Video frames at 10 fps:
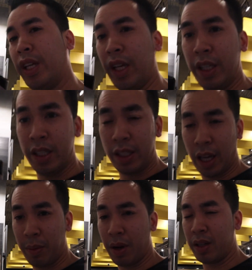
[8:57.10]
Yeezys
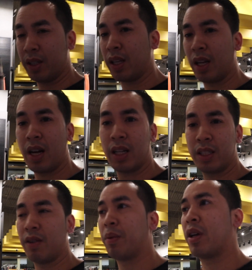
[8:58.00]
came out, just a lot of
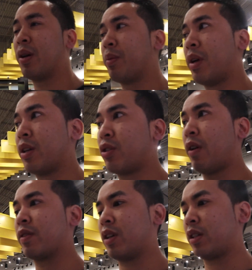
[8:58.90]
stuff been coming out,
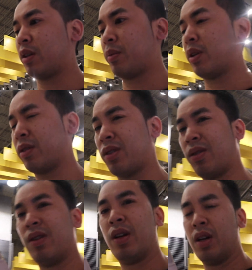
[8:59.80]
Travis Scott coming out,
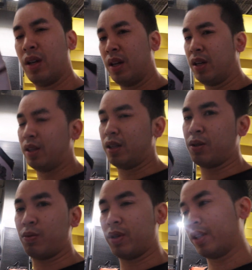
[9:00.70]
so
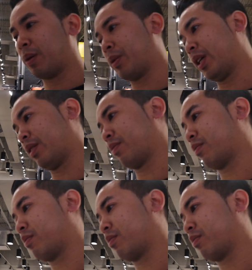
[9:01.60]
this one, I mean,